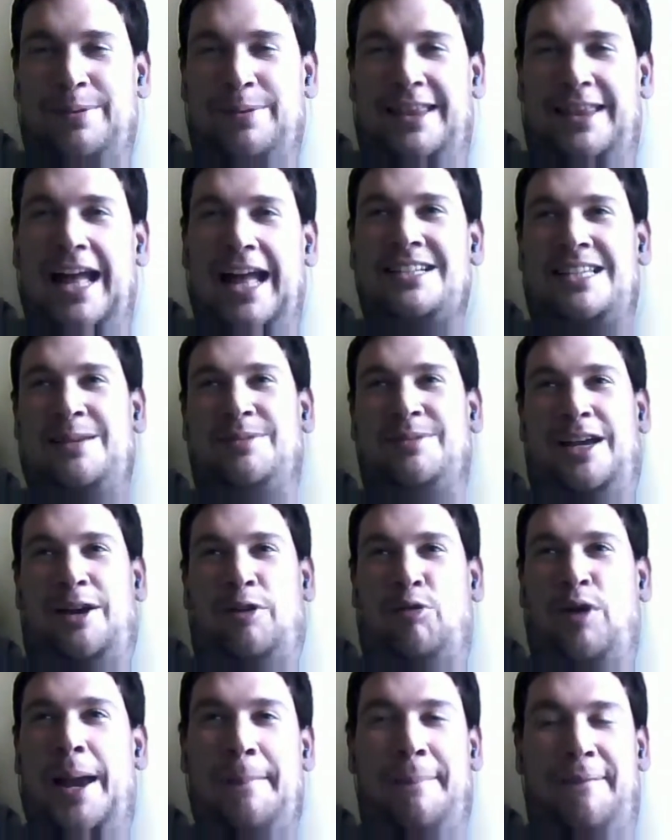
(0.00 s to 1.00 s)
but that seems like
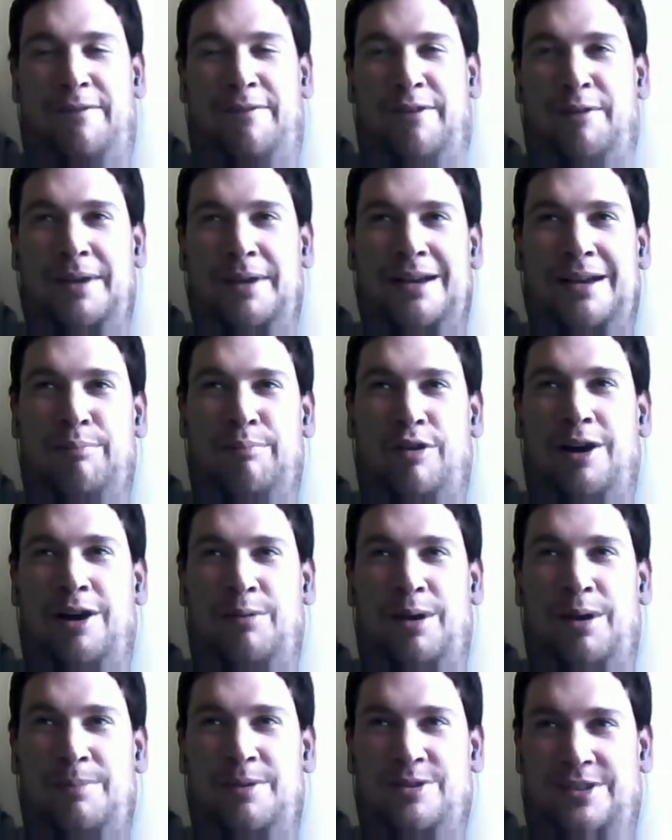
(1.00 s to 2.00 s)
ripe for being a
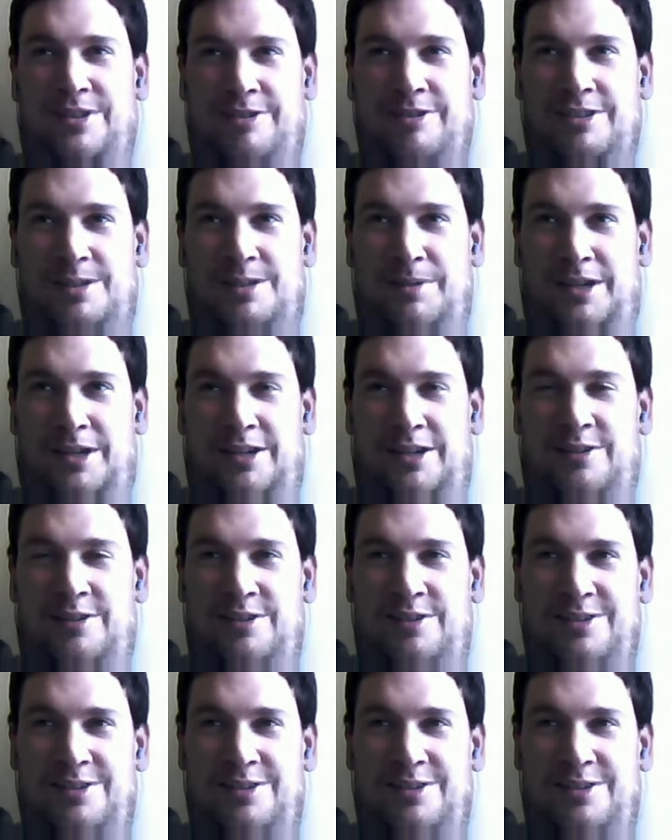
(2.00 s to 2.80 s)
Broadway musical to me.